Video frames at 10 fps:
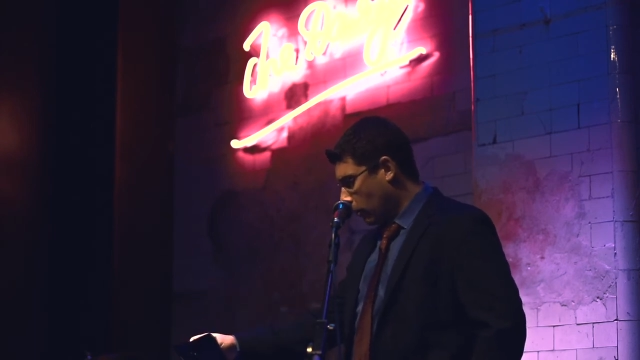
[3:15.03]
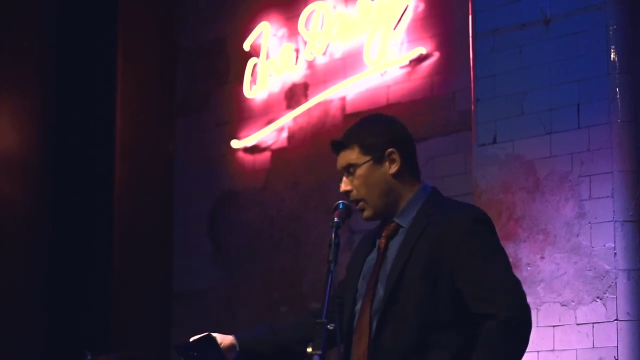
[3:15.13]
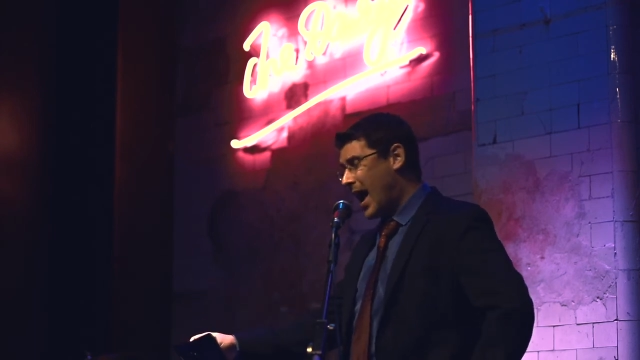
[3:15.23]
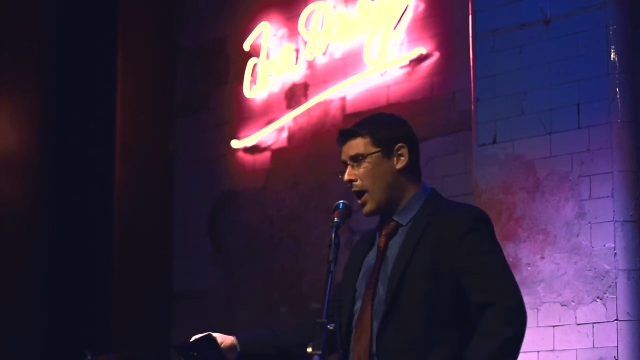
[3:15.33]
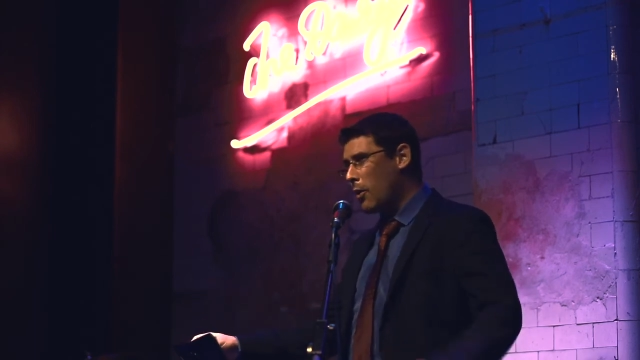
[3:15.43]

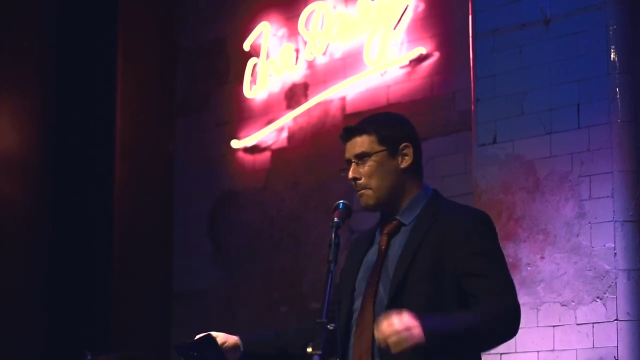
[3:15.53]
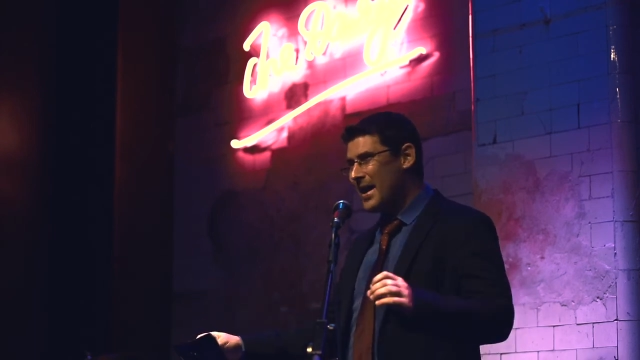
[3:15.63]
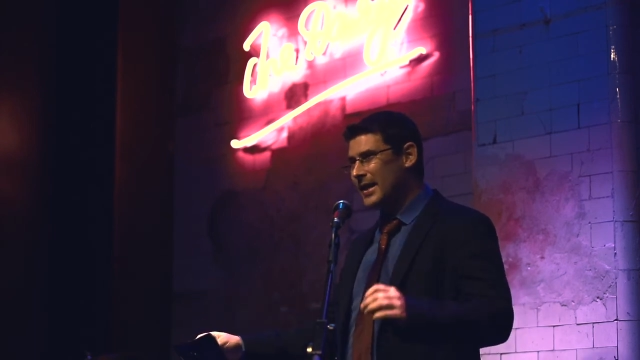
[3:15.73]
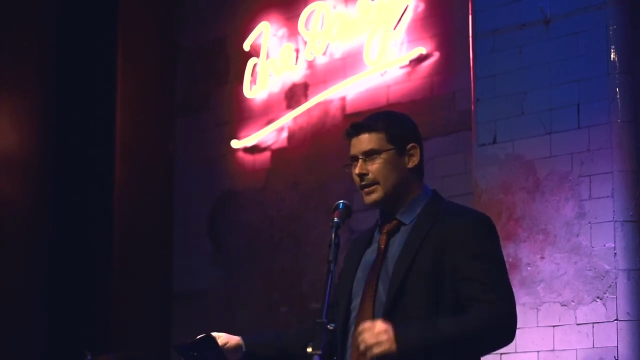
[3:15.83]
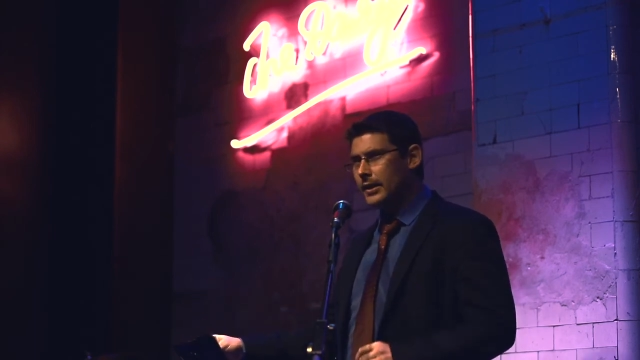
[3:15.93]
or how
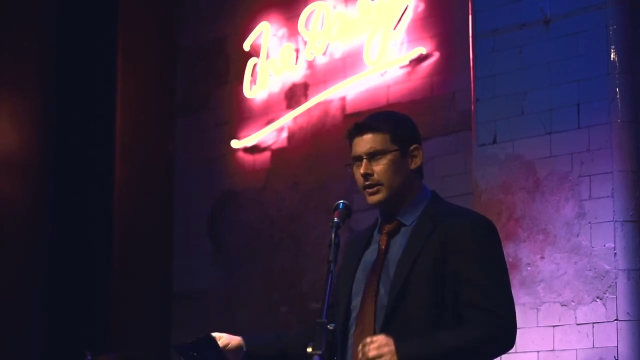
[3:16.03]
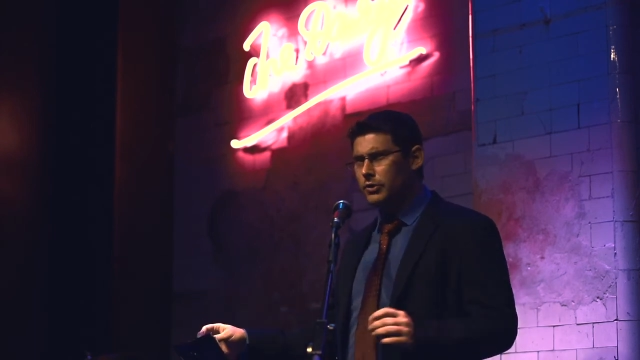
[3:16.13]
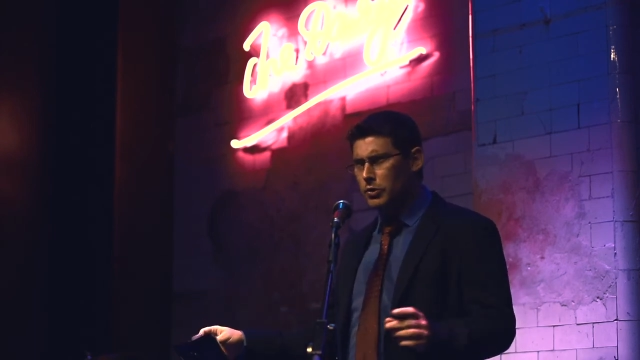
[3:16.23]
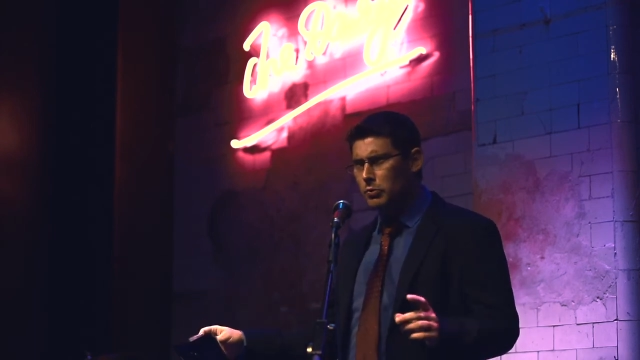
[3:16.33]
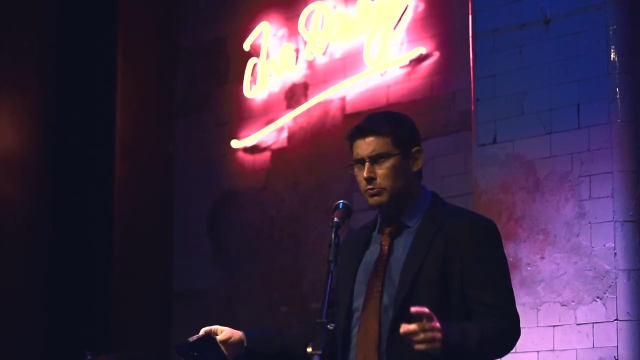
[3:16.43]
Megan can
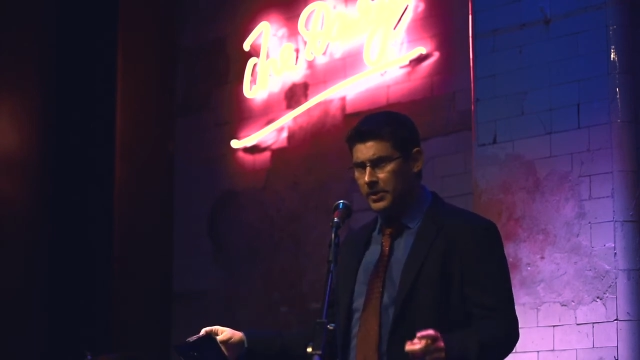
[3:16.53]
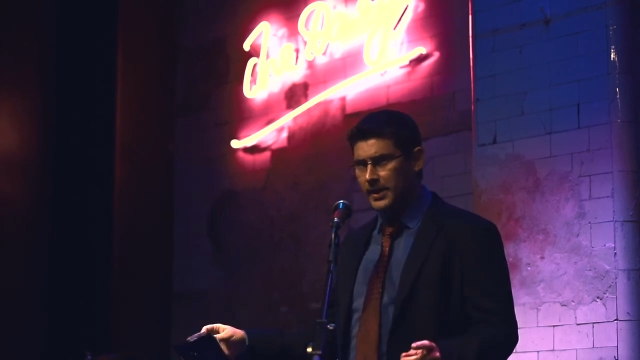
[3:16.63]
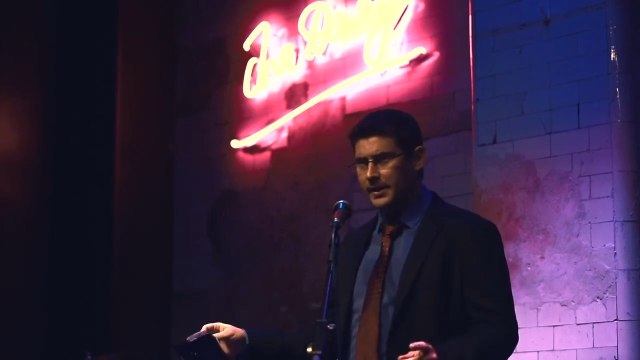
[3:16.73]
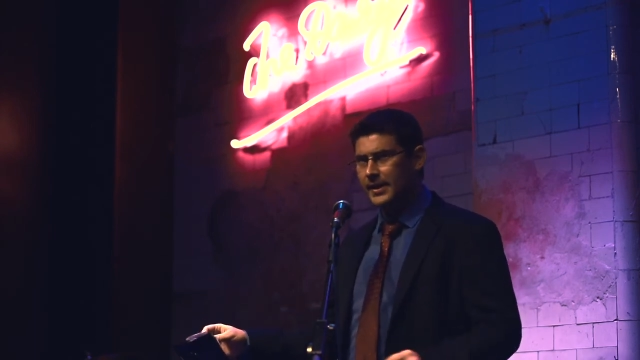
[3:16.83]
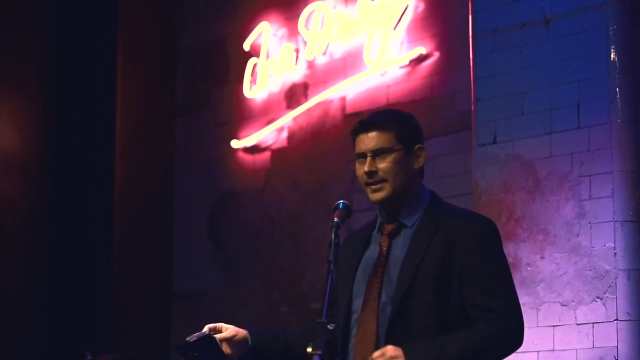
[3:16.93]
use
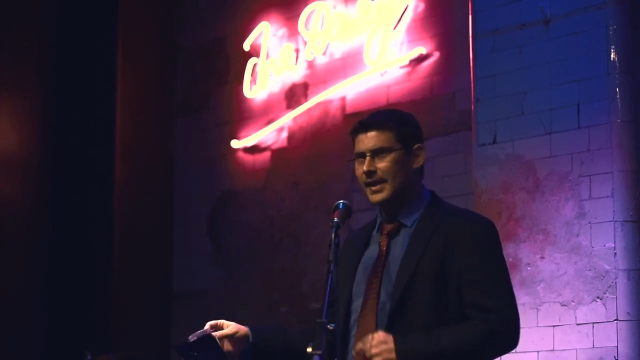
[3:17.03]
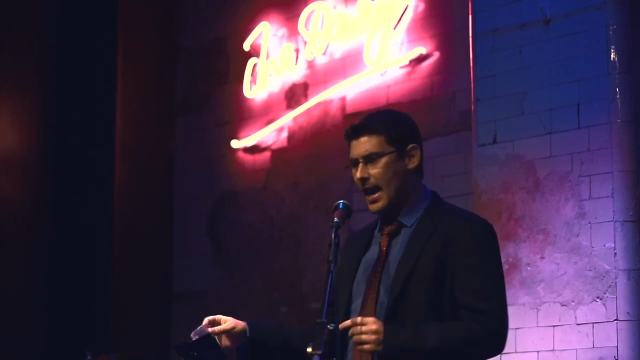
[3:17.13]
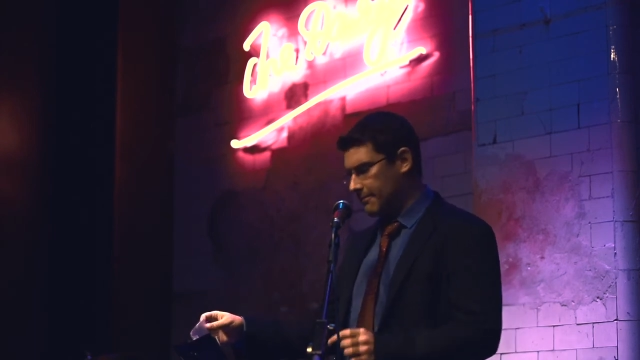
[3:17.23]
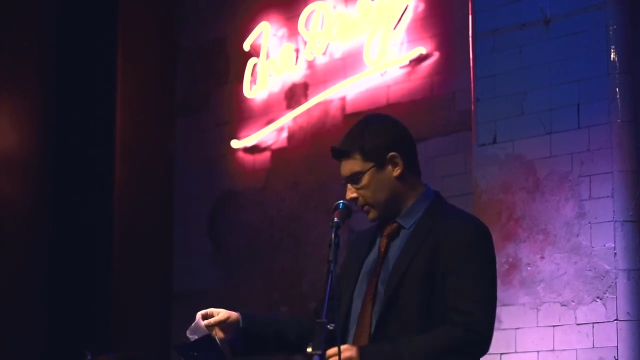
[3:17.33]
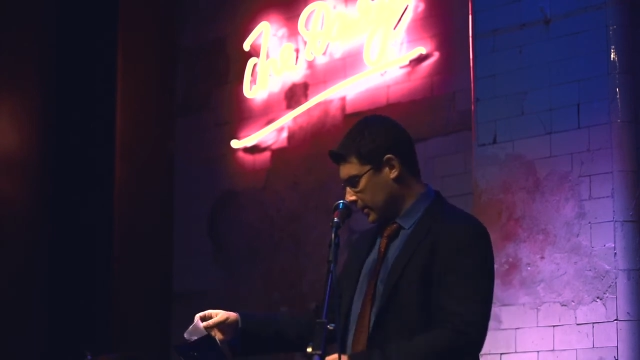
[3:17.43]
this as
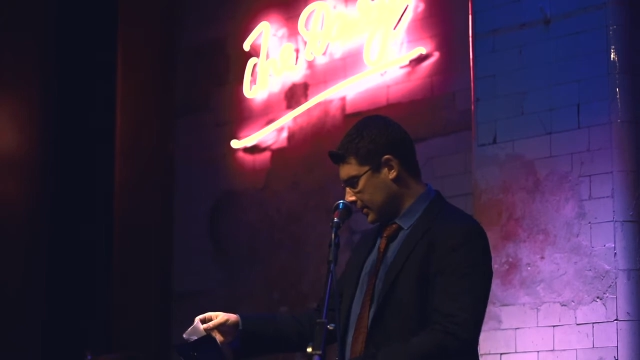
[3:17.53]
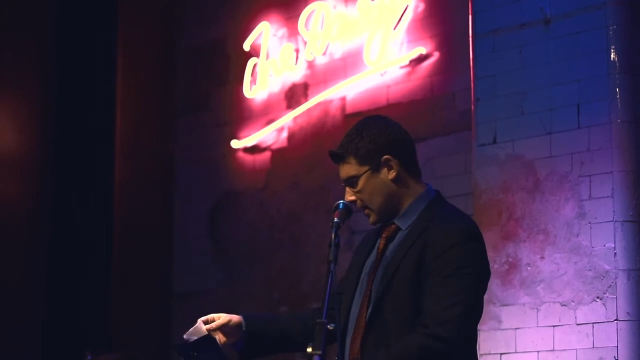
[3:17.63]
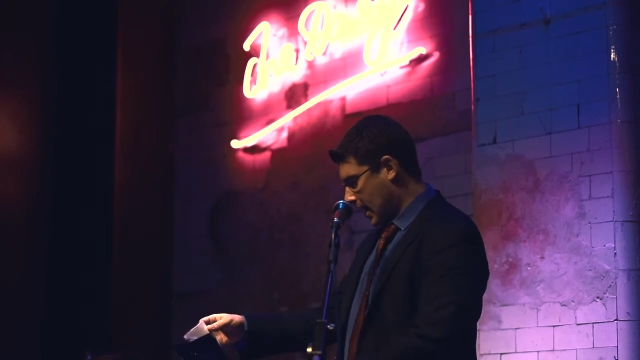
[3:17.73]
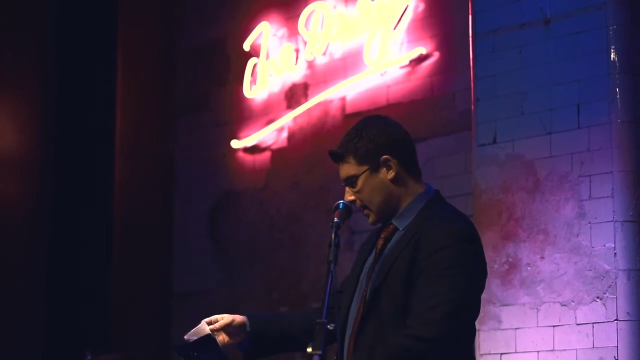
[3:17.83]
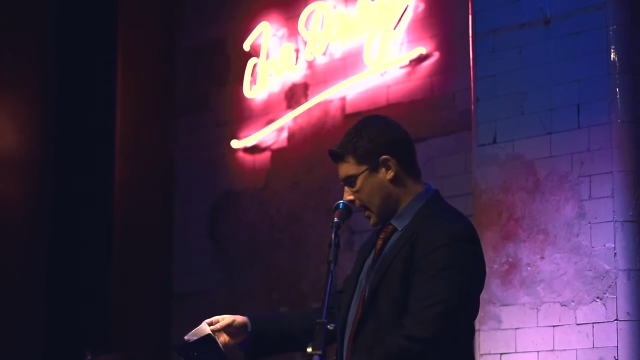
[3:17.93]

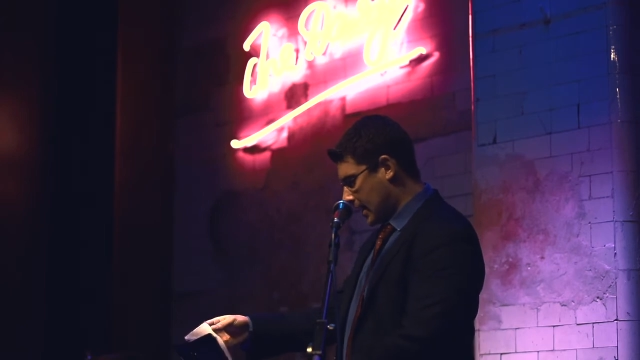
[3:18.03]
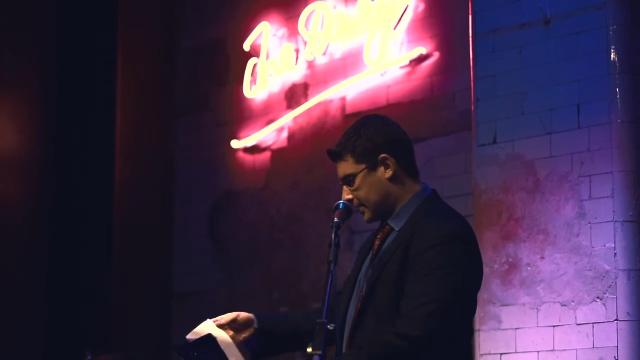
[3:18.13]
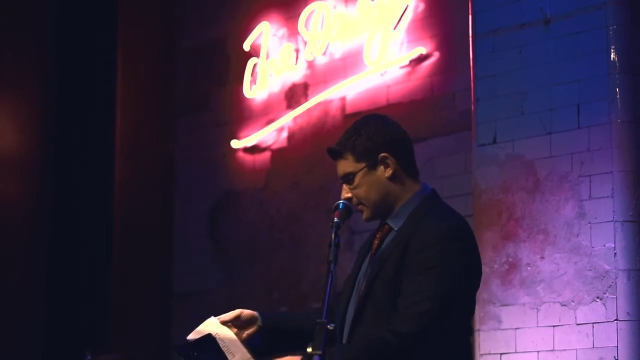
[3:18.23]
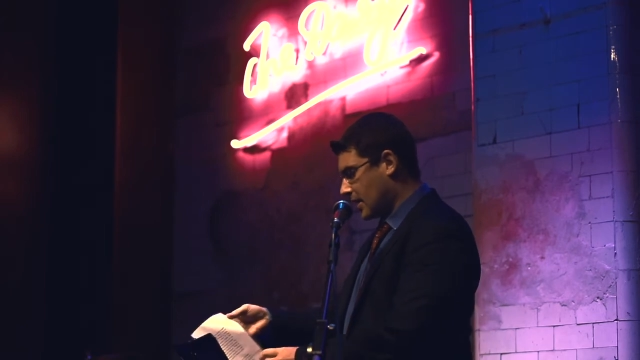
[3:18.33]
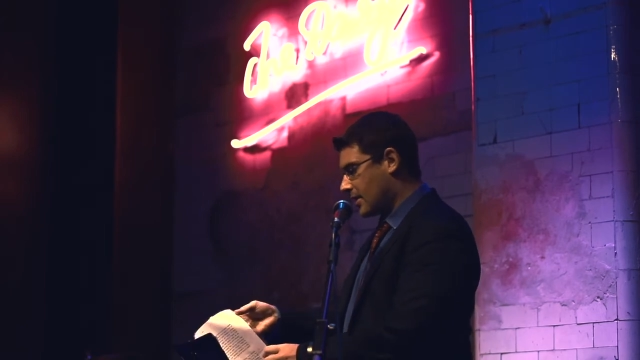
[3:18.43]
evidence against